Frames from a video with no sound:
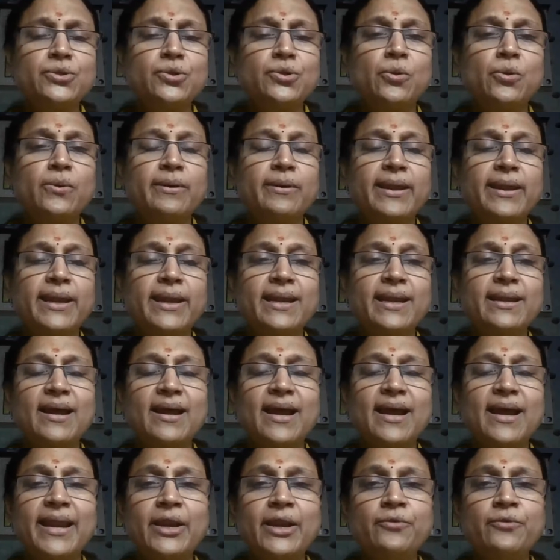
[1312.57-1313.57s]
So
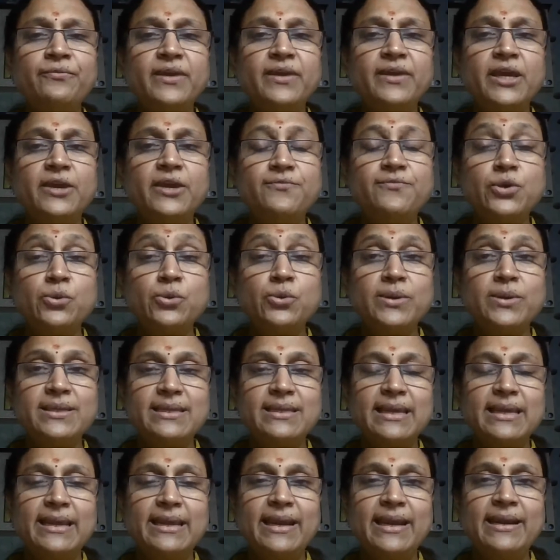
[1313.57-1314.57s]
it kind of gives you
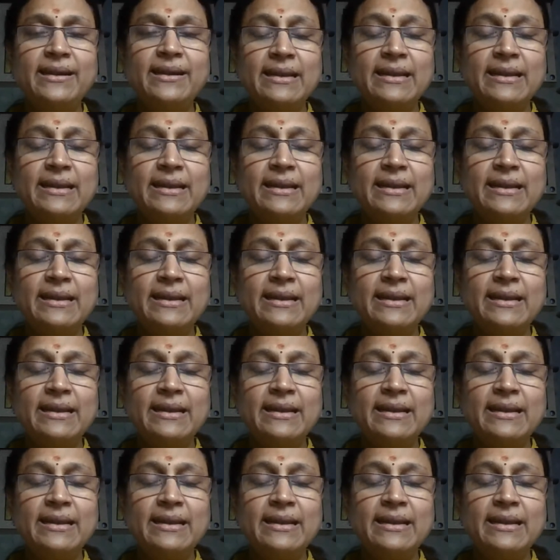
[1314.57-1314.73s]
an